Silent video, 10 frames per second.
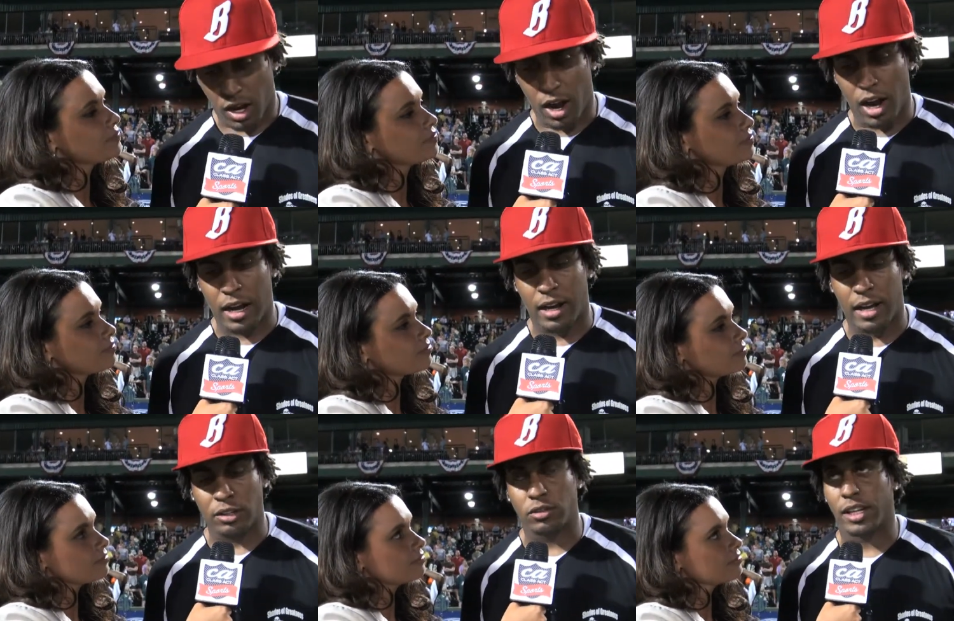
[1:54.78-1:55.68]
Speaker 1: Uh,
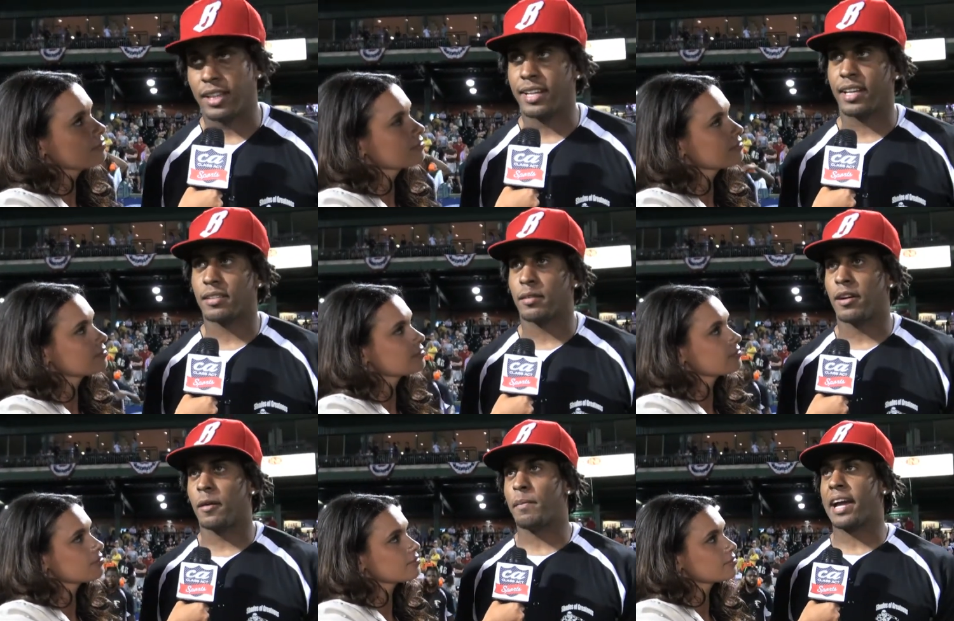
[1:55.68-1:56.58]
I do a clinic
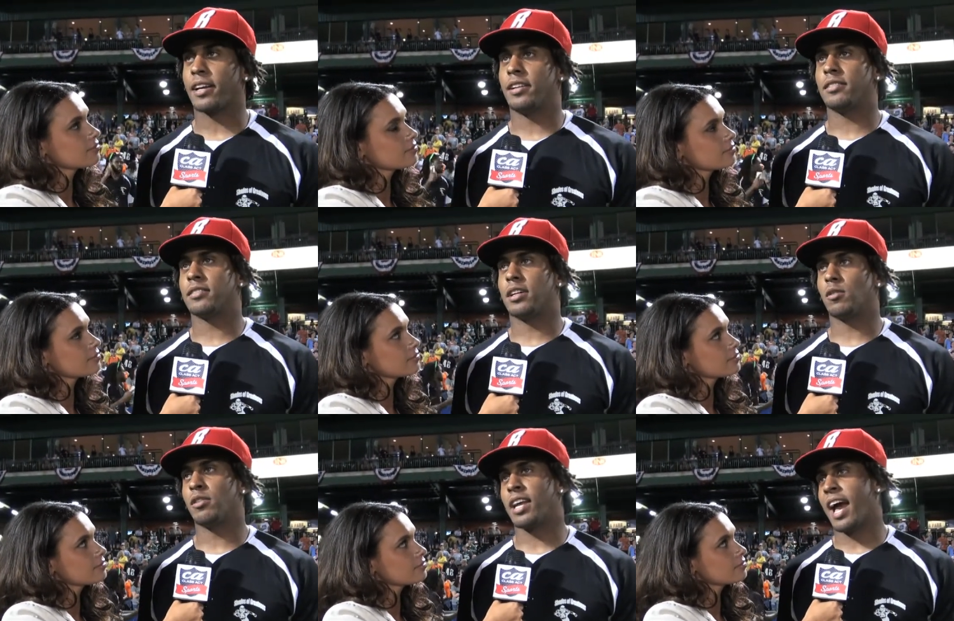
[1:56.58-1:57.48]
uh, back on uh,
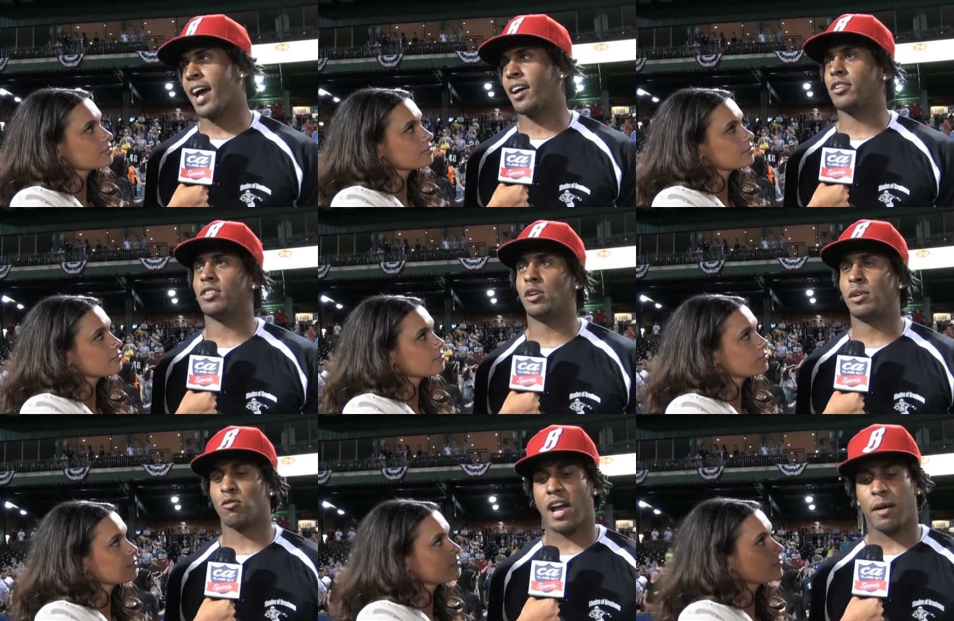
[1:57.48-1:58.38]
Woody High, you know,
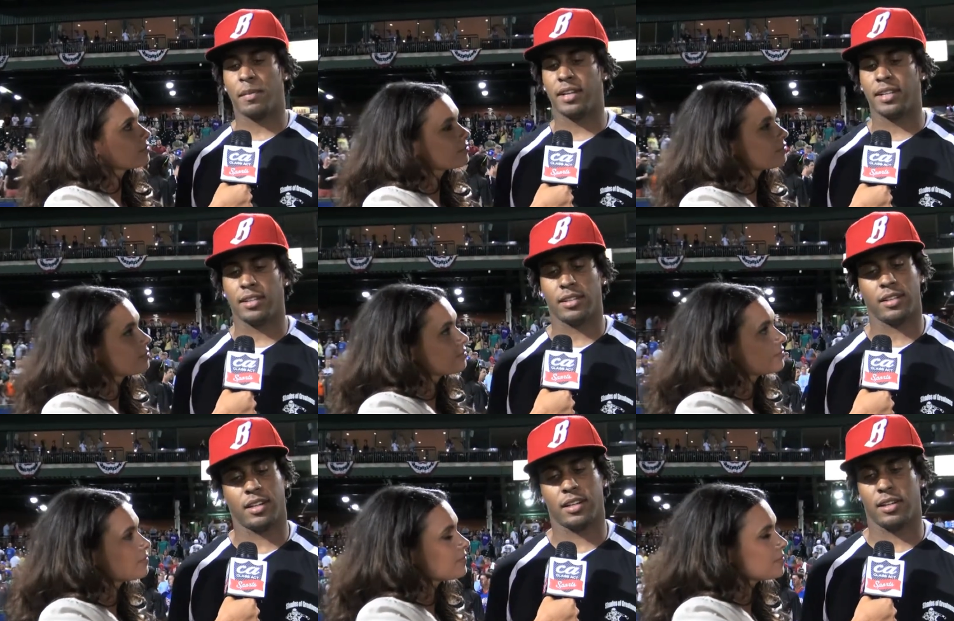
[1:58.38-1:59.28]
with Ryan Mundy,
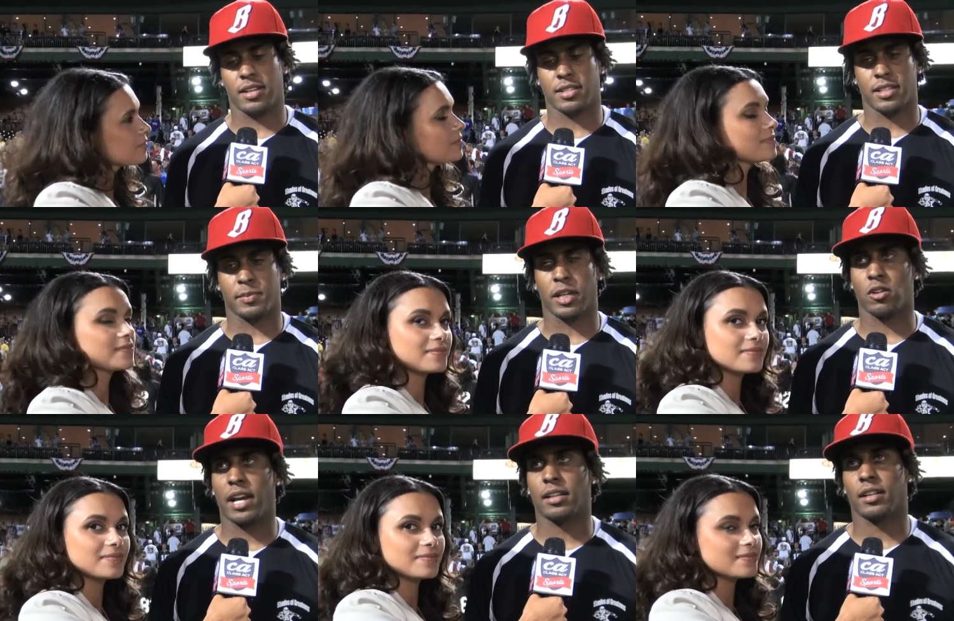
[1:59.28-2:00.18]
and uh, it's, it's been
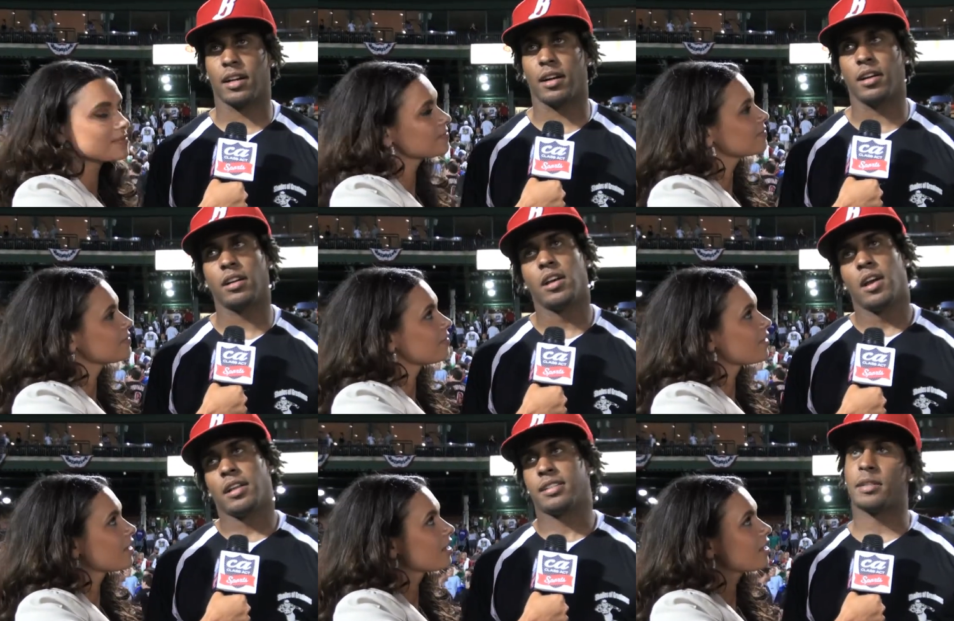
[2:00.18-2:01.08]
great uh,
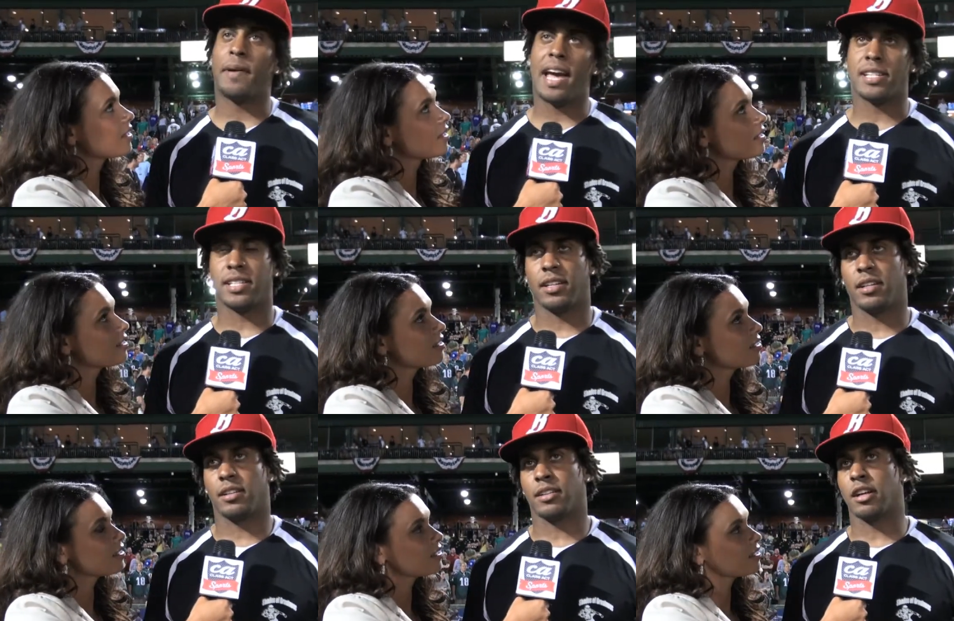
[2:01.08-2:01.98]
this past
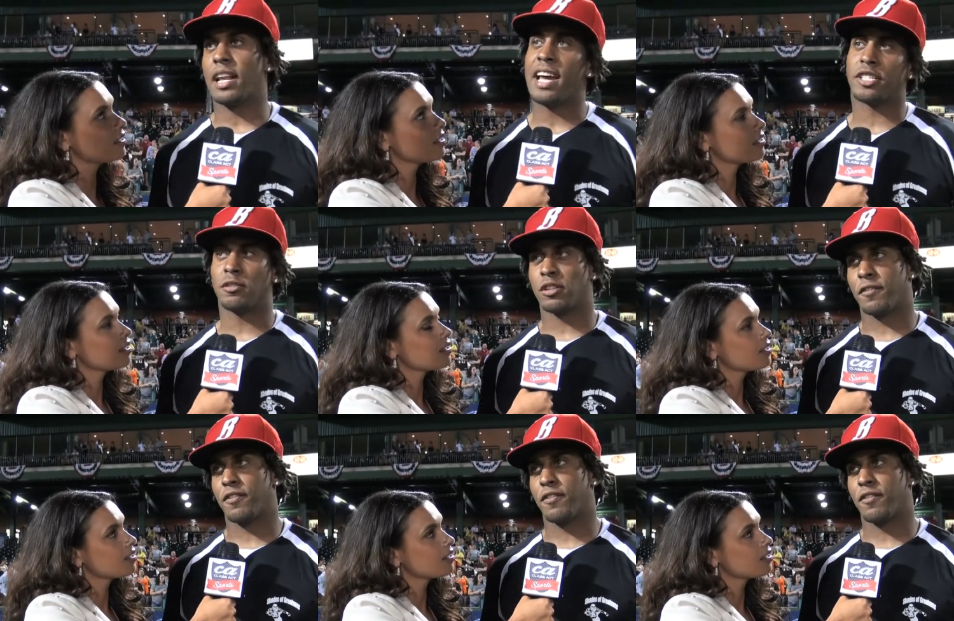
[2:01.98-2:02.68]
year. Uh, last year was our